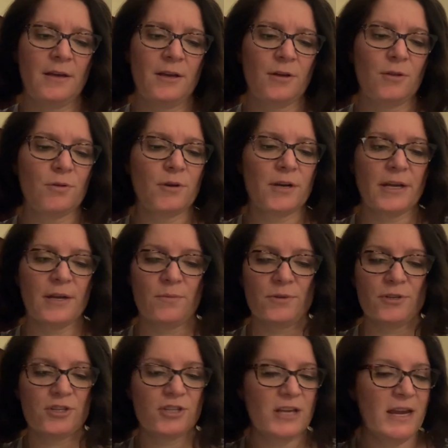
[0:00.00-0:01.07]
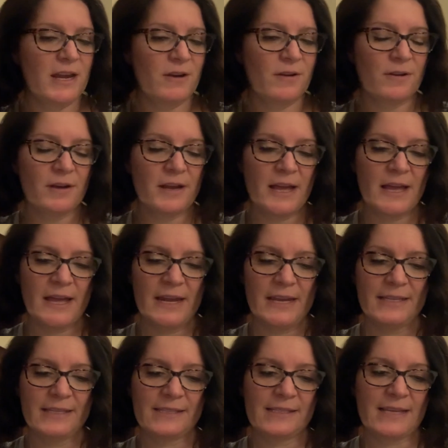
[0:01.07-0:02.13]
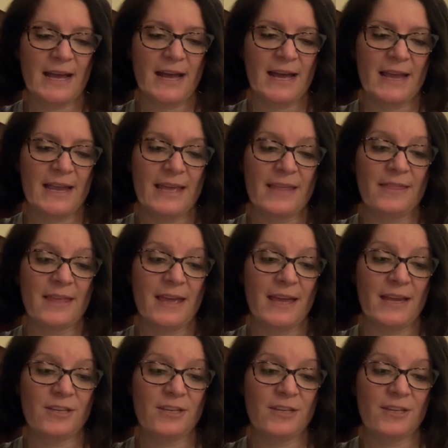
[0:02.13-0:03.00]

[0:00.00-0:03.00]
Gloria would shake her head and sigh, and then